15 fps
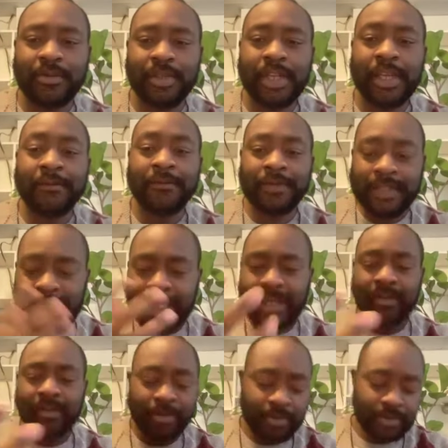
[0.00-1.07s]
gave
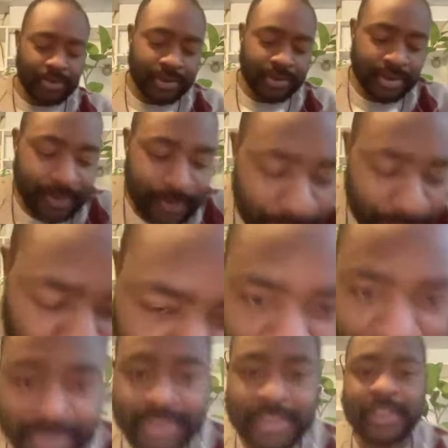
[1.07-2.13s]
that opportunity for you
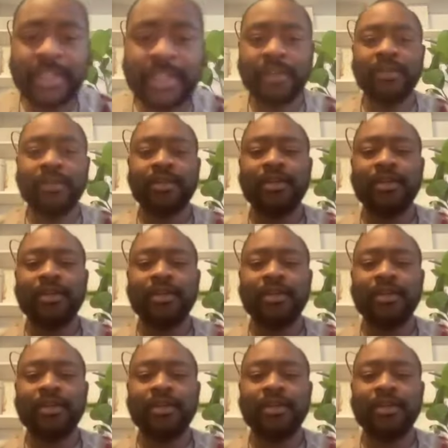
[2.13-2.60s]
to see that.